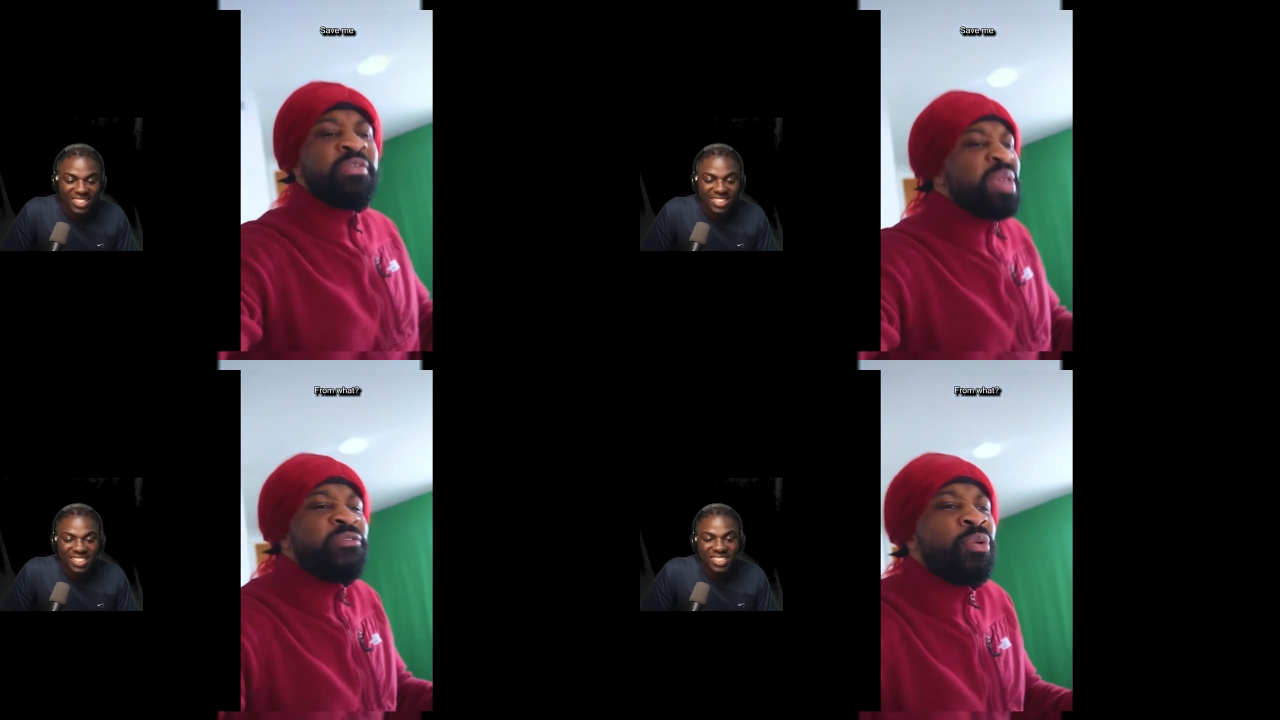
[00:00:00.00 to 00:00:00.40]

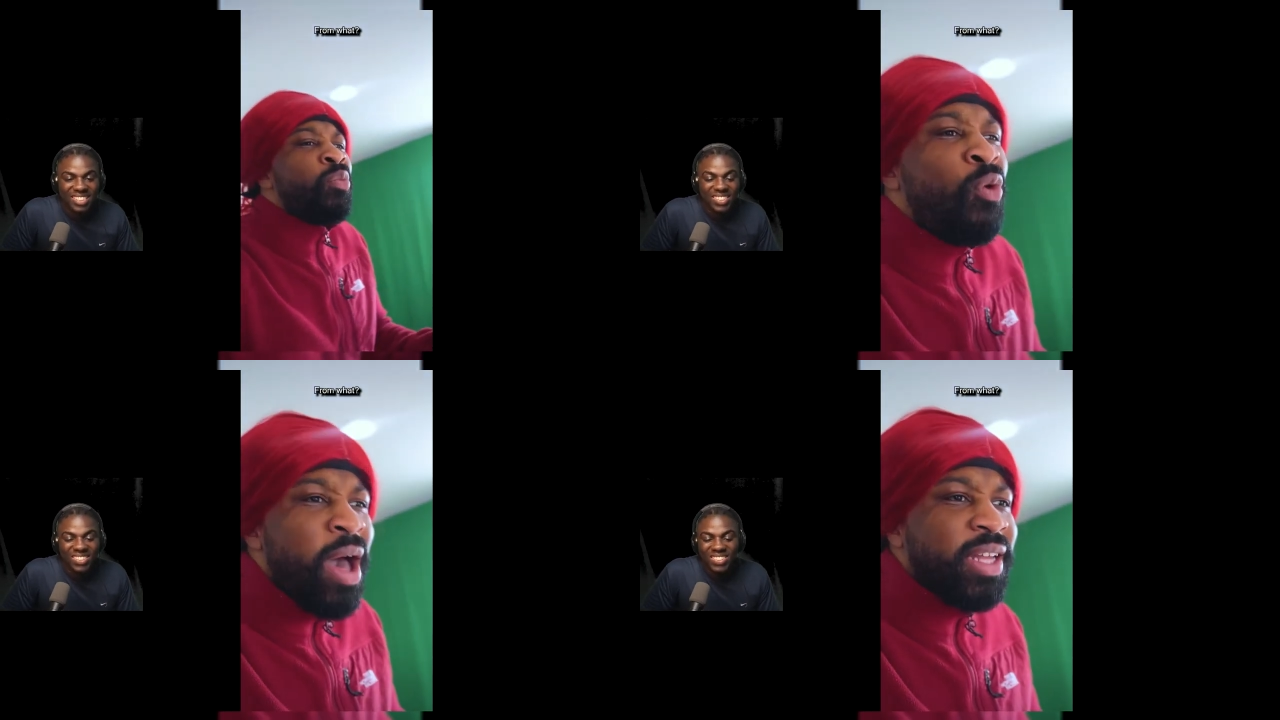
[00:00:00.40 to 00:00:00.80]
Speaker 1: me
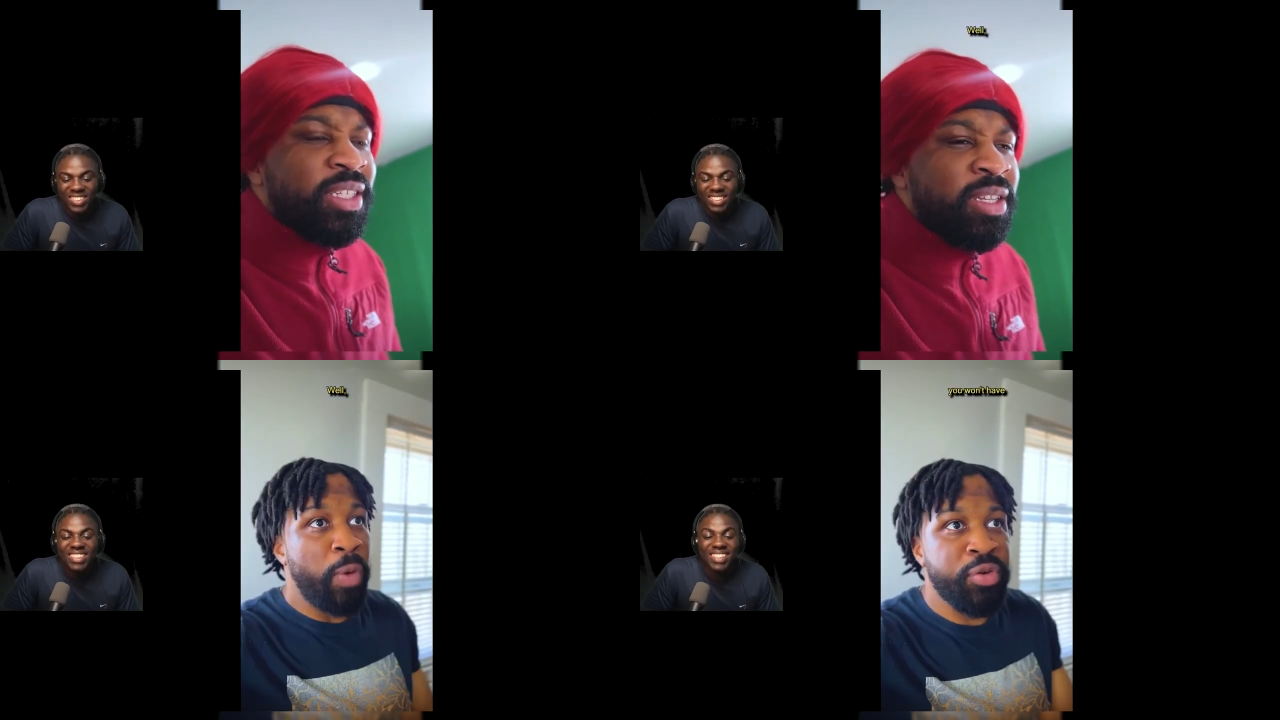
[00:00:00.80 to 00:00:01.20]
from
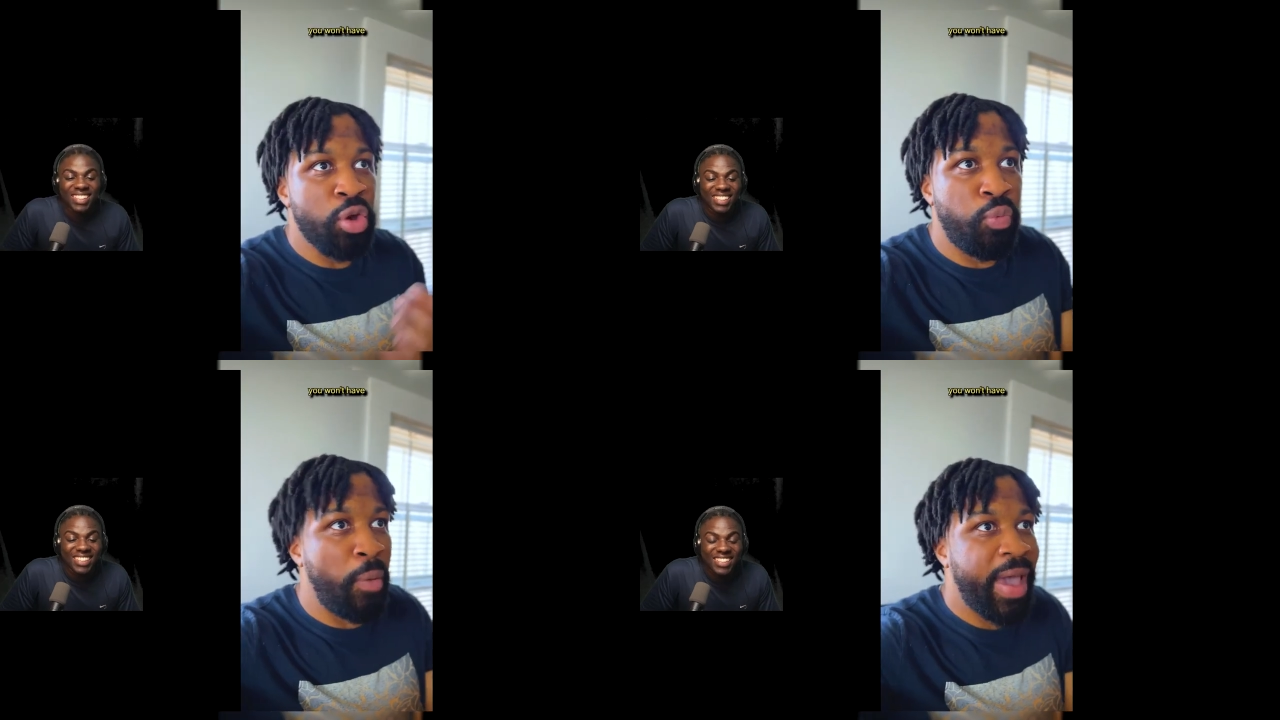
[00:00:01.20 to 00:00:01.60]
what? Well, you
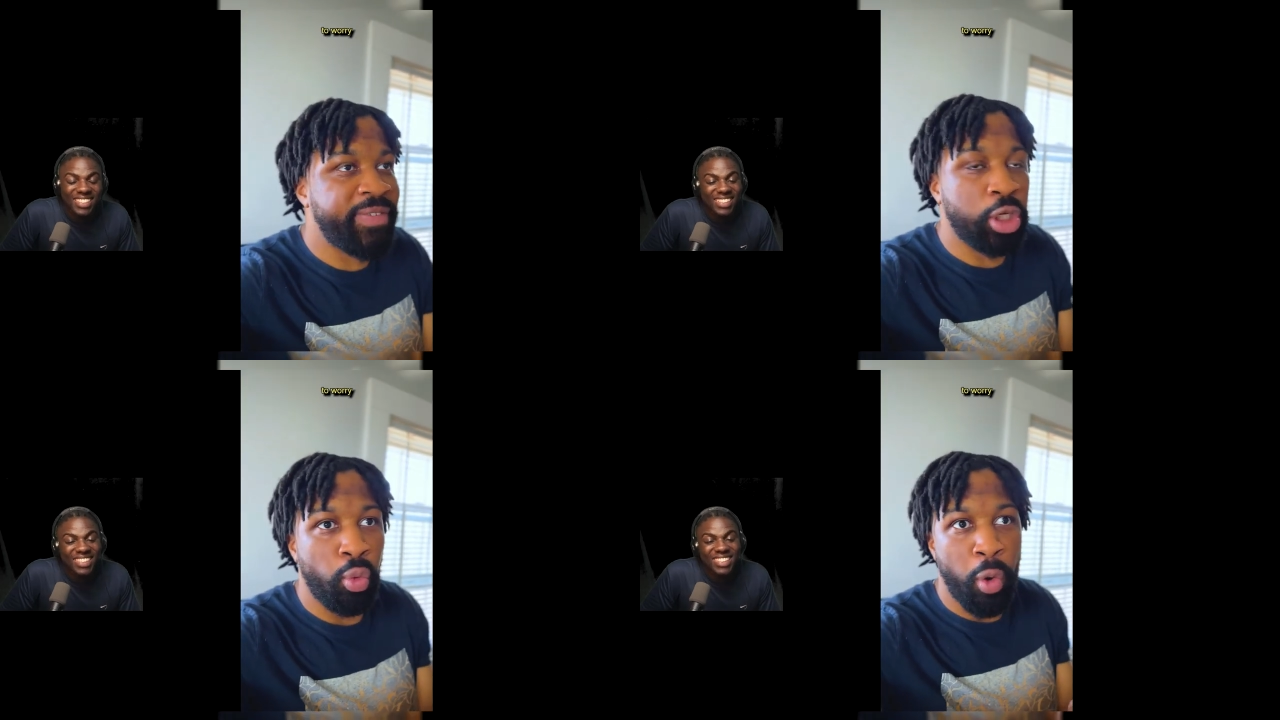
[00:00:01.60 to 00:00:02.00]
won't have
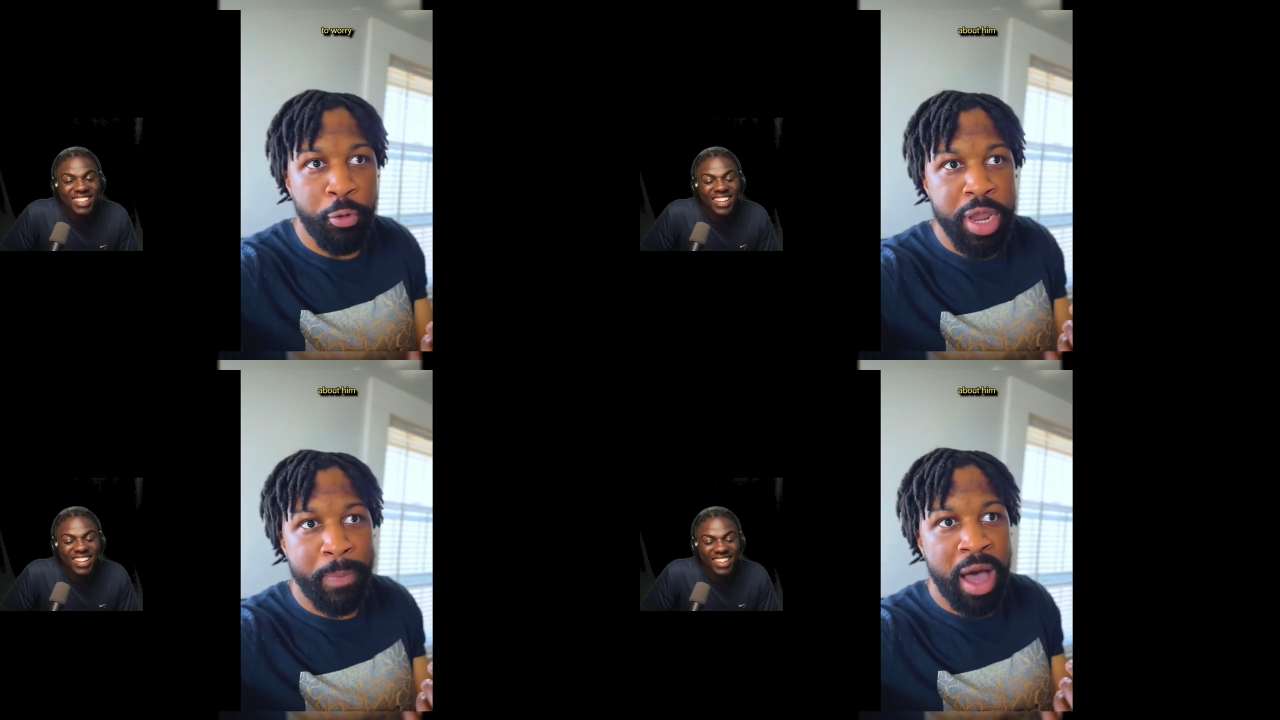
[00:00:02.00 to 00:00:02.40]
to
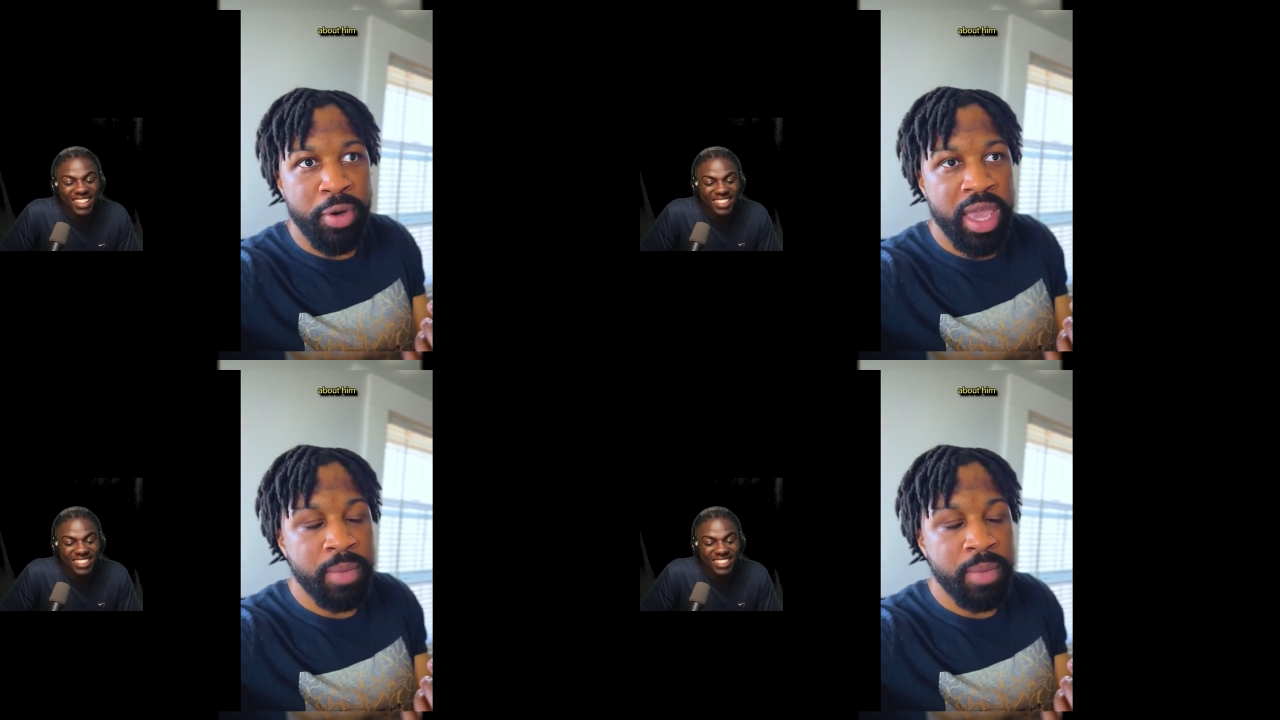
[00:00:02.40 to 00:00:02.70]
worry about him